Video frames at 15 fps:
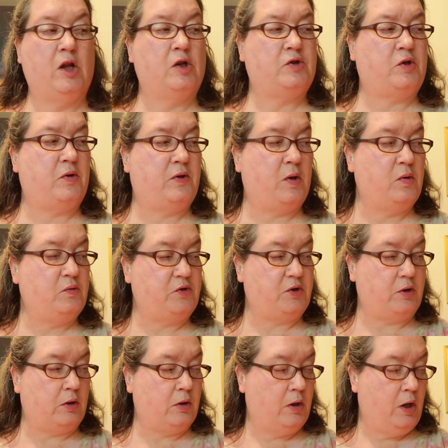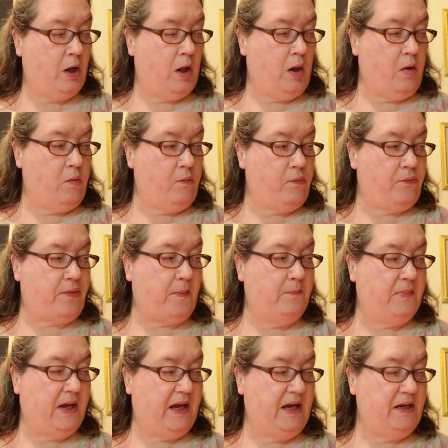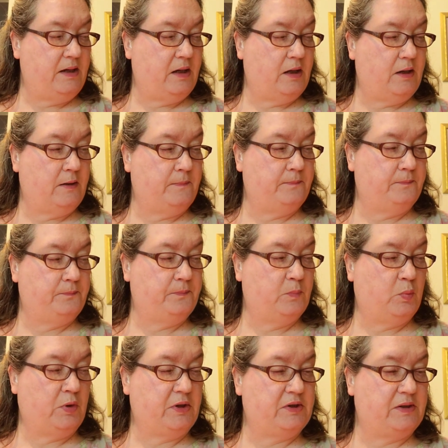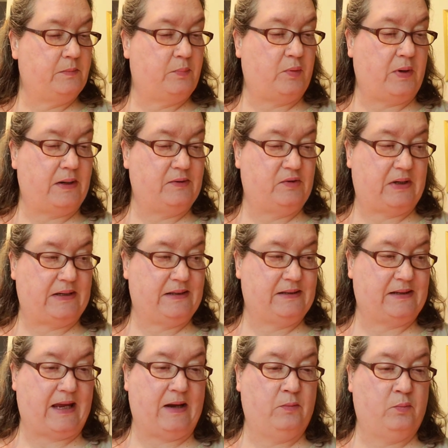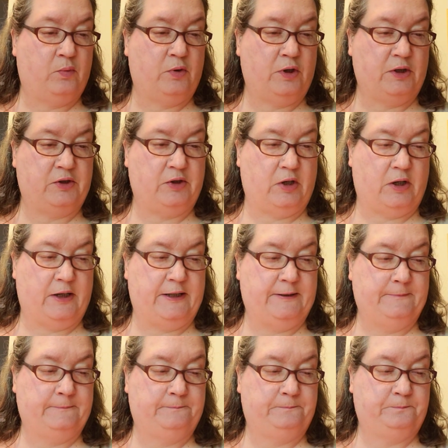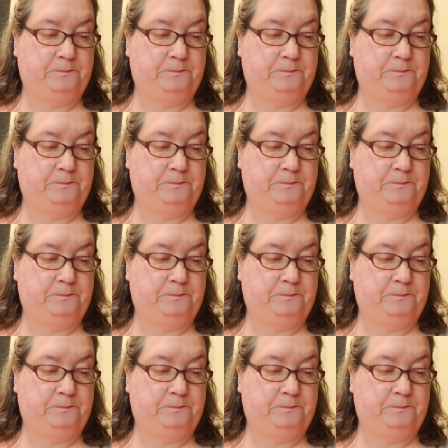So those are the main works and projects I worked on.